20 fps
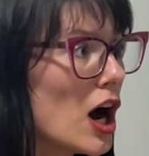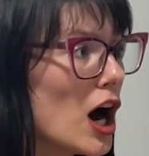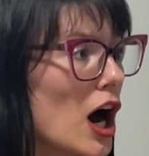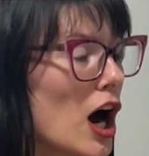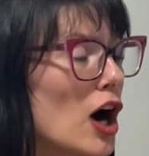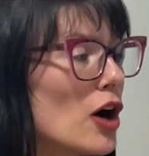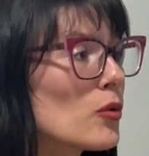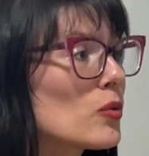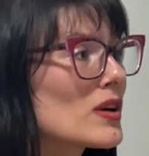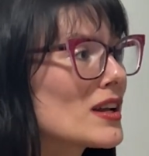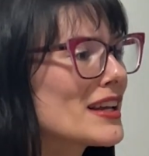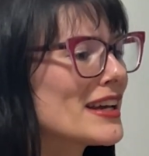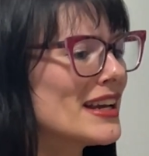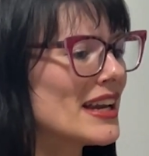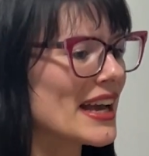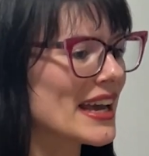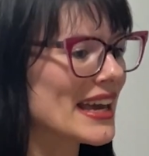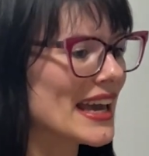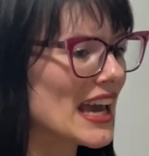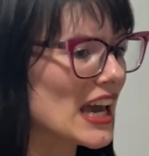are really
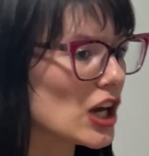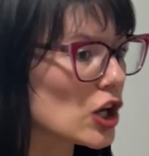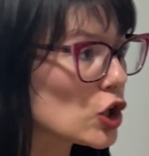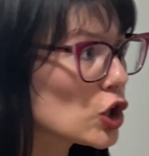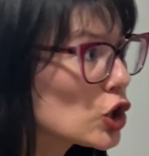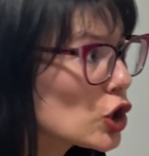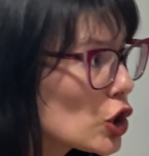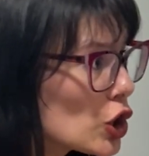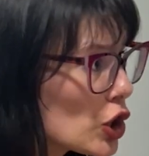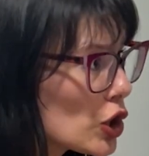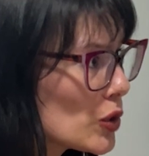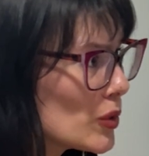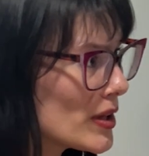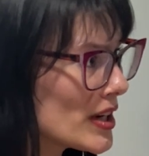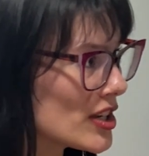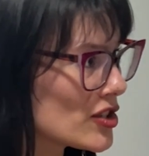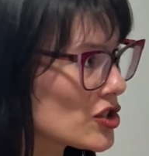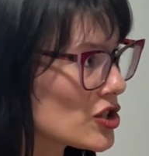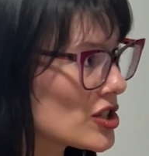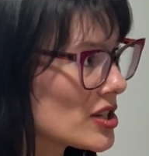like
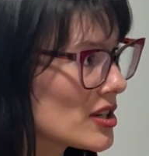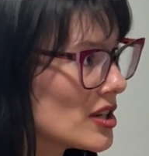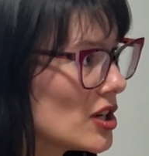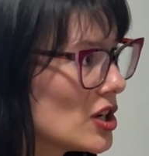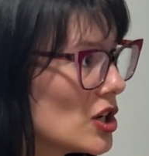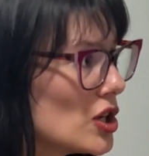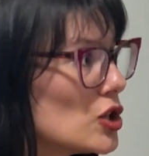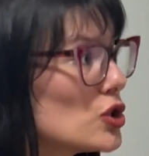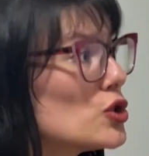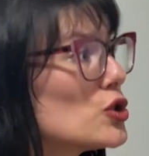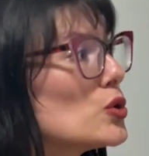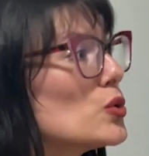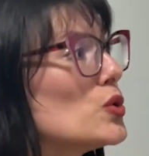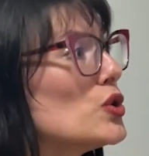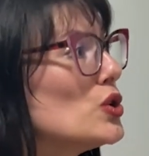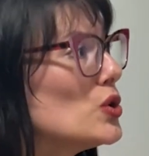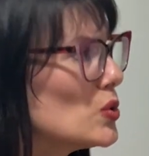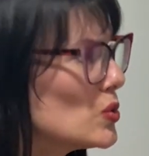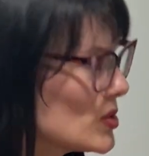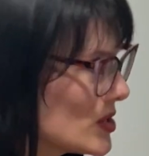encouraged to
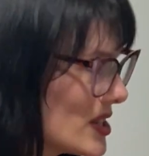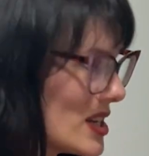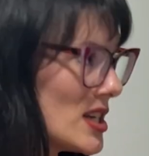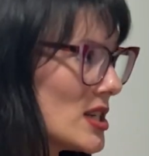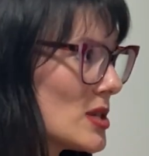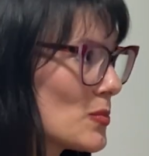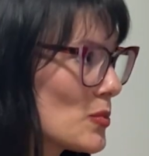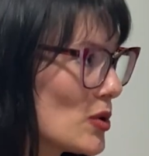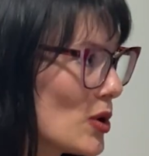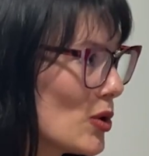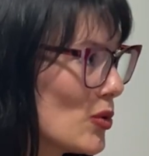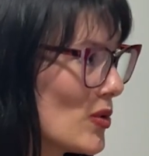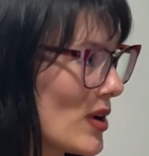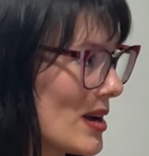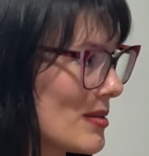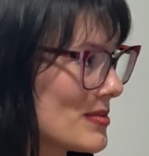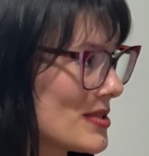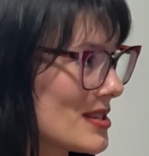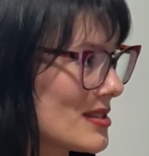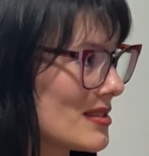use these
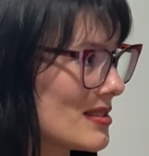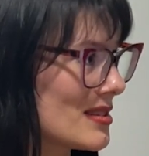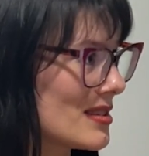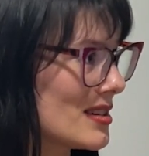programs.